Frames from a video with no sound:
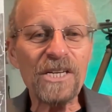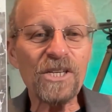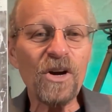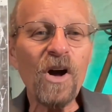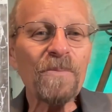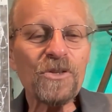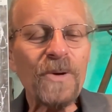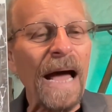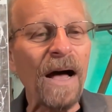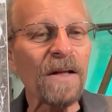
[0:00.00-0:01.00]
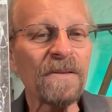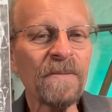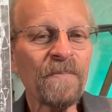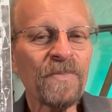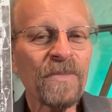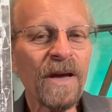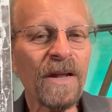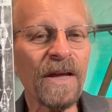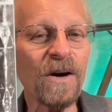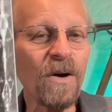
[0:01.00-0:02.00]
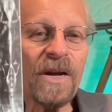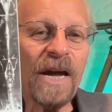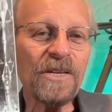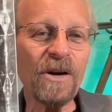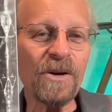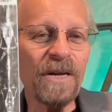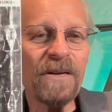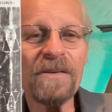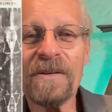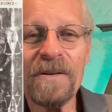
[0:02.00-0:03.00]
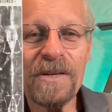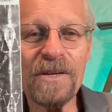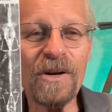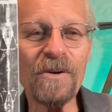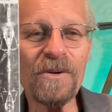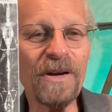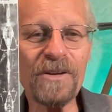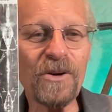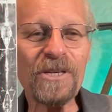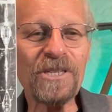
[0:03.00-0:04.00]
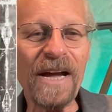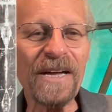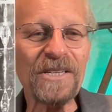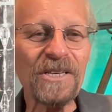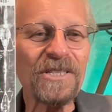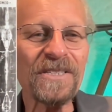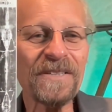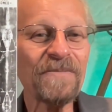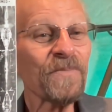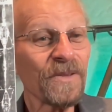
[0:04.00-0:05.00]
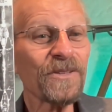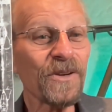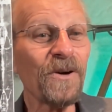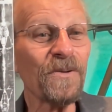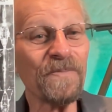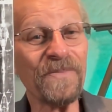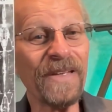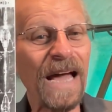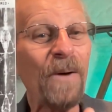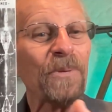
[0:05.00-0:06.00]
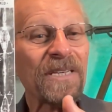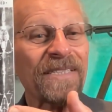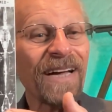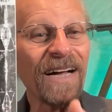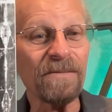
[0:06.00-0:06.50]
show him the Shroud and I go, okay, Tony, you know, you're a scientist. So how was it done?